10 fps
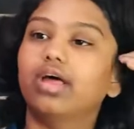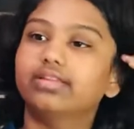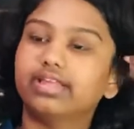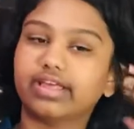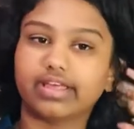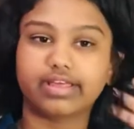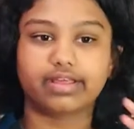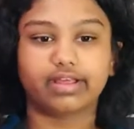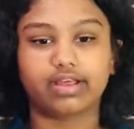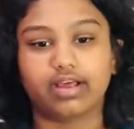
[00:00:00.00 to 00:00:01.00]

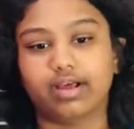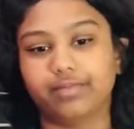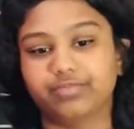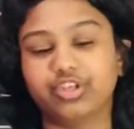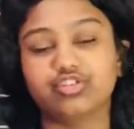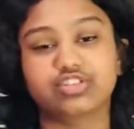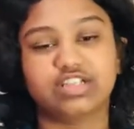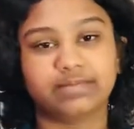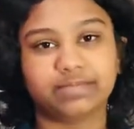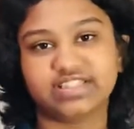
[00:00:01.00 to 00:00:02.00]
they used
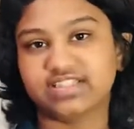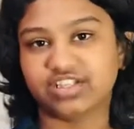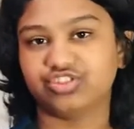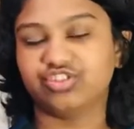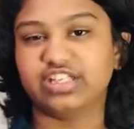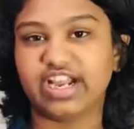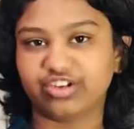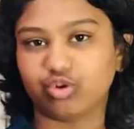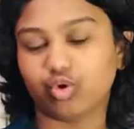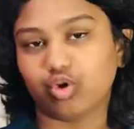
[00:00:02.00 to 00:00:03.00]
lapis lazuli
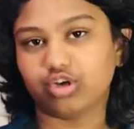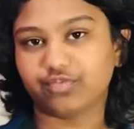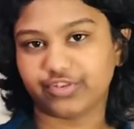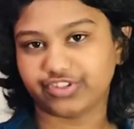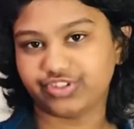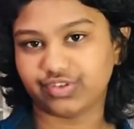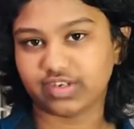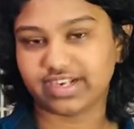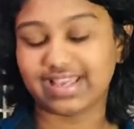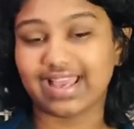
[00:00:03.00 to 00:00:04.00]
and gold for
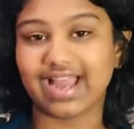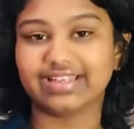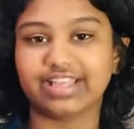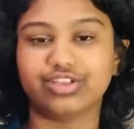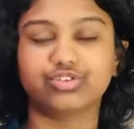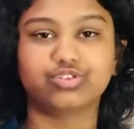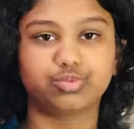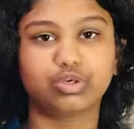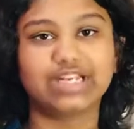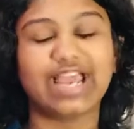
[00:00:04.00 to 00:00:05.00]
jewelry, and they used
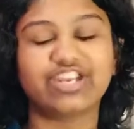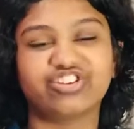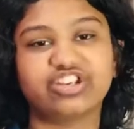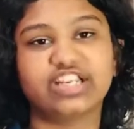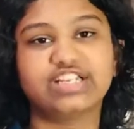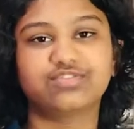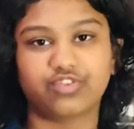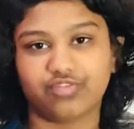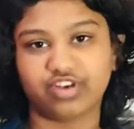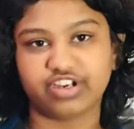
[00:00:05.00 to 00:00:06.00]
wood and reeds for
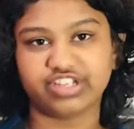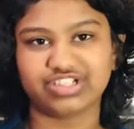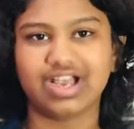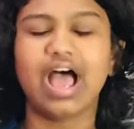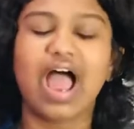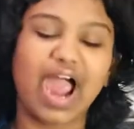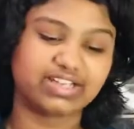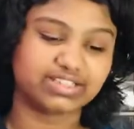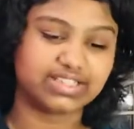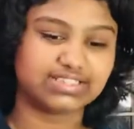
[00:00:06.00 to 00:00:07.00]
furniture,
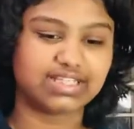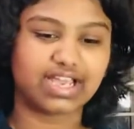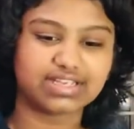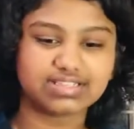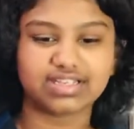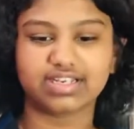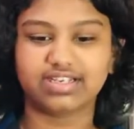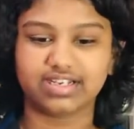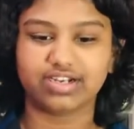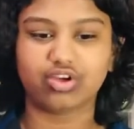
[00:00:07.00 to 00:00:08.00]
and the designs they
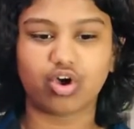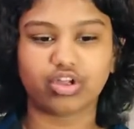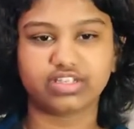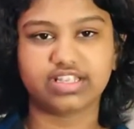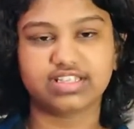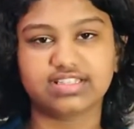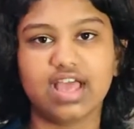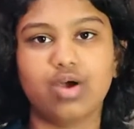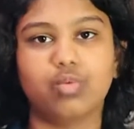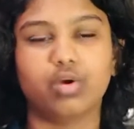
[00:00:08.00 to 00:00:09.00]
did on these
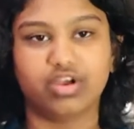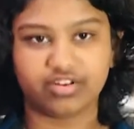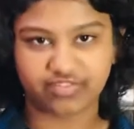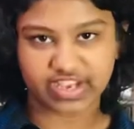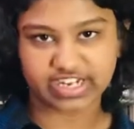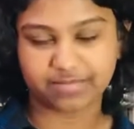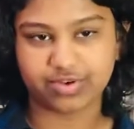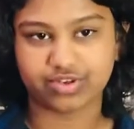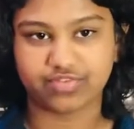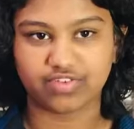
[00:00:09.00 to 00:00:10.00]
were very
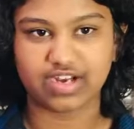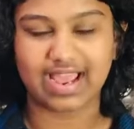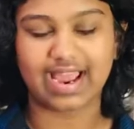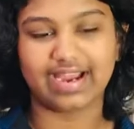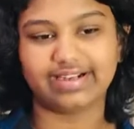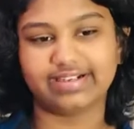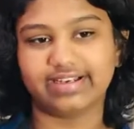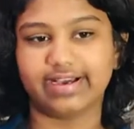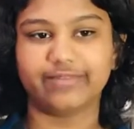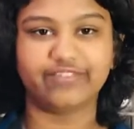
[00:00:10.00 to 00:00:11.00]
beautiful and
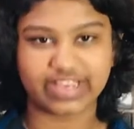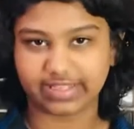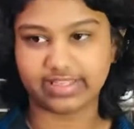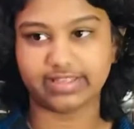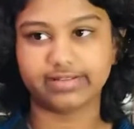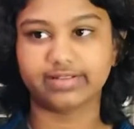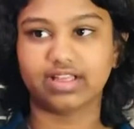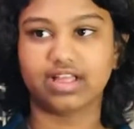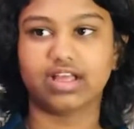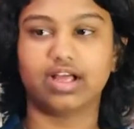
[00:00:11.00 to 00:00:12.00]
very
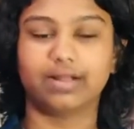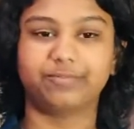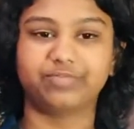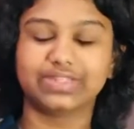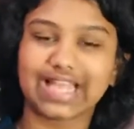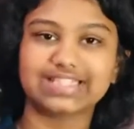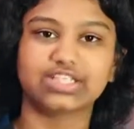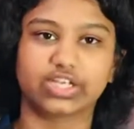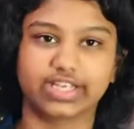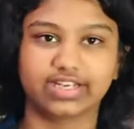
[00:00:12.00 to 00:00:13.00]
nice
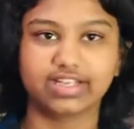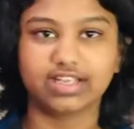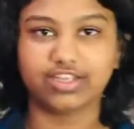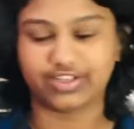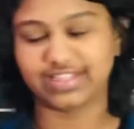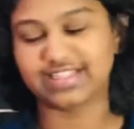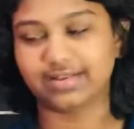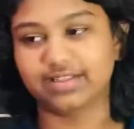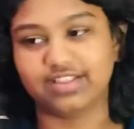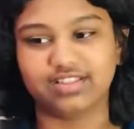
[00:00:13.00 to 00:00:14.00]
looking. You can
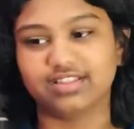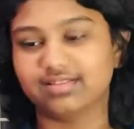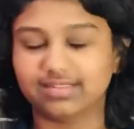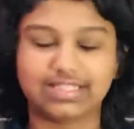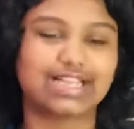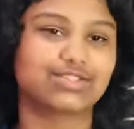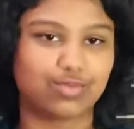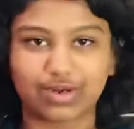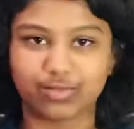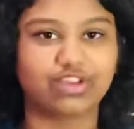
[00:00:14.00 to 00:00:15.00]
say that's
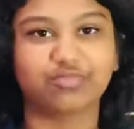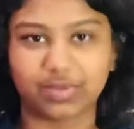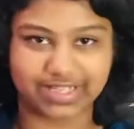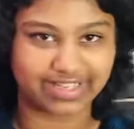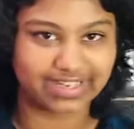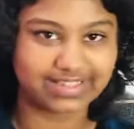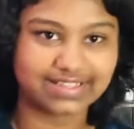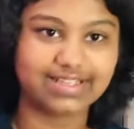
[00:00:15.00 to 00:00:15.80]
one way of putting it.